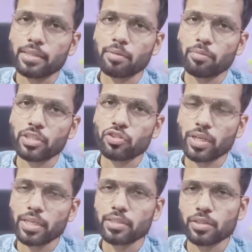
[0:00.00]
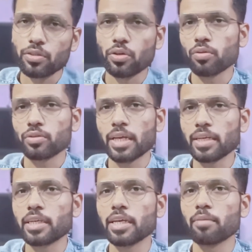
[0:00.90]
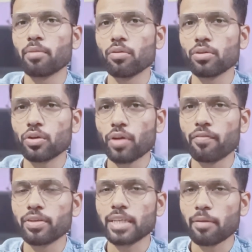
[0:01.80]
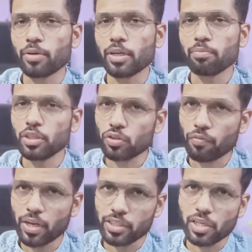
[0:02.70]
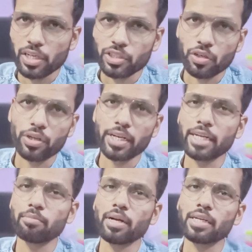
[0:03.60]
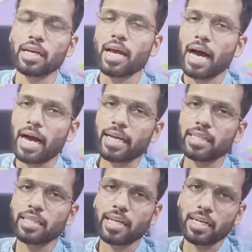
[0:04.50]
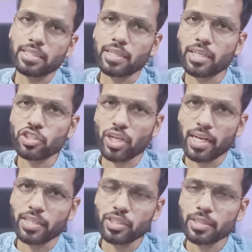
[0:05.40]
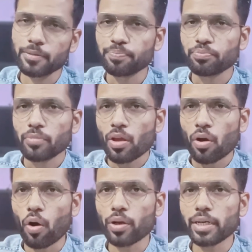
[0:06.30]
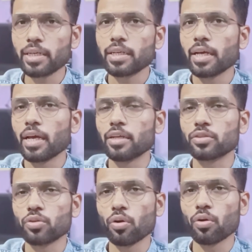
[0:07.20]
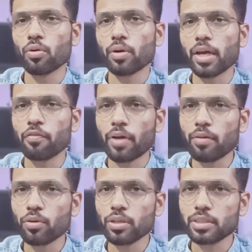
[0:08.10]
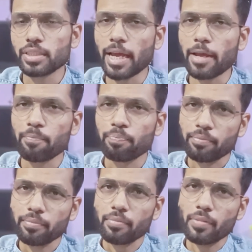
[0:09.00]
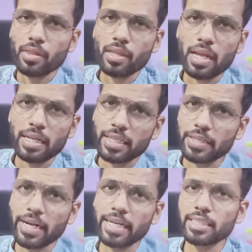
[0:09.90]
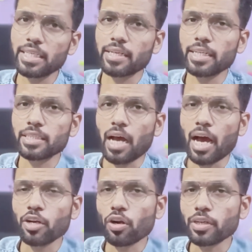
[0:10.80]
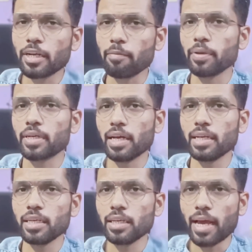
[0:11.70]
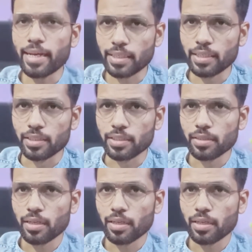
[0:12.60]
the ministry is thinking about to have a separate piece of legislation on it. But again, there are certain challenges on it. So if I would say, the trade secrets are not typically assets